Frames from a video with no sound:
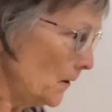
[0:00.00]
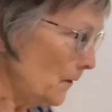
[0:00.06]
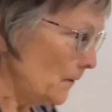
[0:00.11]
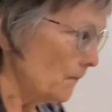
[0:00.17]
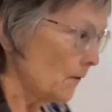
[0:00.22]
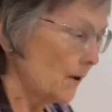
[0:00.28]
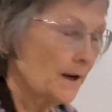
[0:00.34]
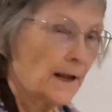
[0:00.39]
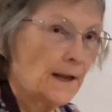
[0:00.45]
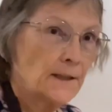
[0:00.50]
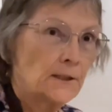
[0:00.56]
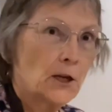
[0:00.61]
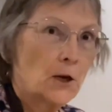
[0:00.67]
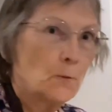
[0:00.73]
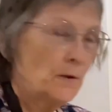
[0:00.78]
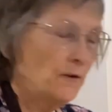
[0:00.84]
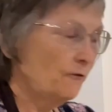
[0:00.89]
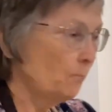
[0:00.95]
Rightio,
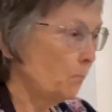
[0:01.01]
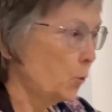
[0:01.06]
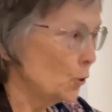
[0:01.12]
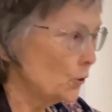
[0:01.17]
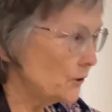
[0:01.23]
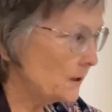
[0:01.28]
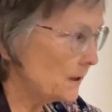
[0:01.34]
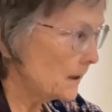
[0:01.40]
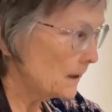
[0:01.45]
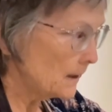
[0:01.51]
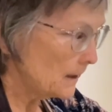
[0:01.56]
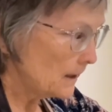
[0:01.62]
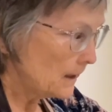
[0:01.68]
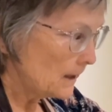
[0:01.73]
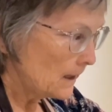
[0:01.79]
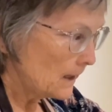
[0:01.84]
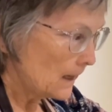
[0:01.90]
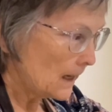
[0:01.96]
so we've put
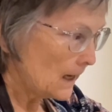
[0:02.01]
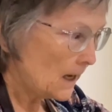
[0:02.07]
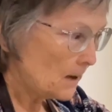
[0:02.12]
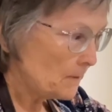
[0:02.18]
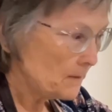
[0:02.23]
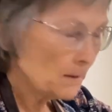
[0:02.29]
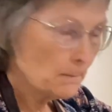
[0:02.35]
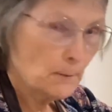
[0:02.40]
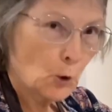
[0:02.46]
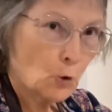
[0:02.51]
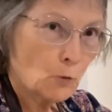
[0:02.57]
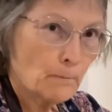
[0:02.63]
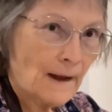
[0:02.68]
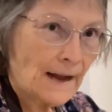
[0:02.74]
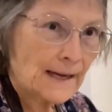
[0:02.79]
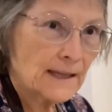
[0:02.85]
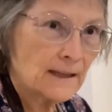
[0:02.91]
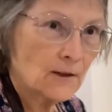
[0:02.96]
the milk
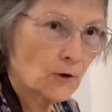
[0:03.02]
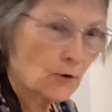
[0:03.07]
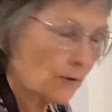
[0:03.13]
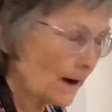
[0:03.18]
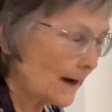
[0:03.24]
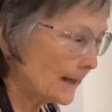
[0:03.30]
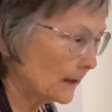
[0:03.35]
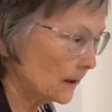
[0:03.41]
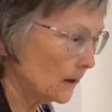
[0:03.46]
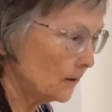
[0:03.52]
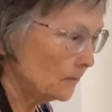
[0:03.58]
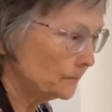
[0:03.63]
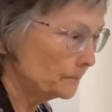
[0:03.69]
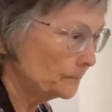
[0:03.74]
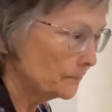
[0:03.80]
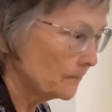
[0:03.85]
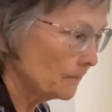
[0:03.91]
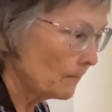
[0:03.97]
back in the cradle
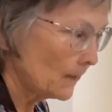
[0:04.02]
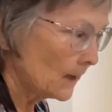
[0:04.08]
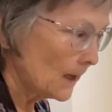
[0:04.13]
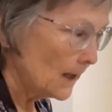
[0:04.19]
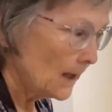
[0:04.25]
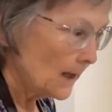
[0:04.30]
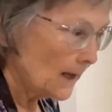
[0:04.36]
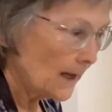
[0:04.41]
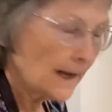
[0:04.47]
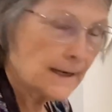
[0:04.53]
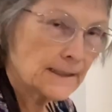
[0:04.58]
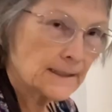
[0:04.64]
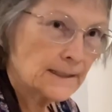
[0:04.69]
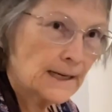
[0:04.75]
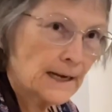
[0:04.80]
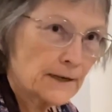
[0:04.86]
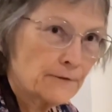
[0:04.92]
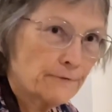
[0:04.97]
and it's
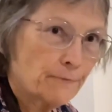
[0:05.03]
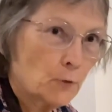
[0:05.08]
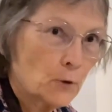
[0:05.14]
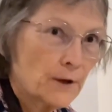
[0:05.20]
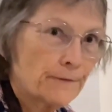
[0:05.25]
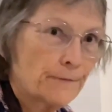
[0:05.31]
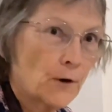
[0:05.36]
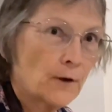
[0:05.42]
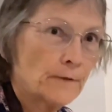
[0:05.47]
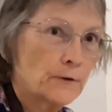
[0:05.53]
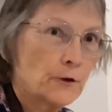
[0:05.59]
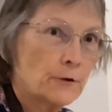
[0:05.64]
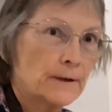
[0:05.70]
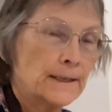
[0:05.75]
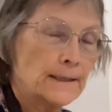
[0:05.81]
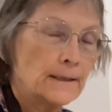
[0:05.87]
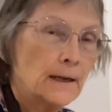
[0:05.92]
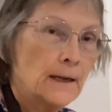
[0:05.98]
down to 45
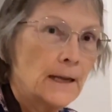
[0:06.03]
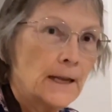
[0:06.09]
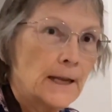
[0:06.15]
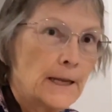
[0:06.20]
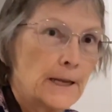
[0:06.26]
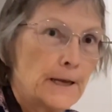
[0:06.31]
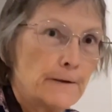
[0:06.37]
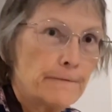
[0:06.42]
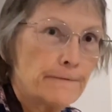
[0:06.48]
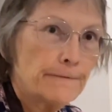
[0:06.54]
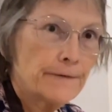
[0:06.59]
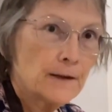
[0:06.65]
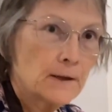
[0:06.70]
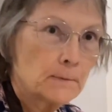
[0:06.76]
degrees. If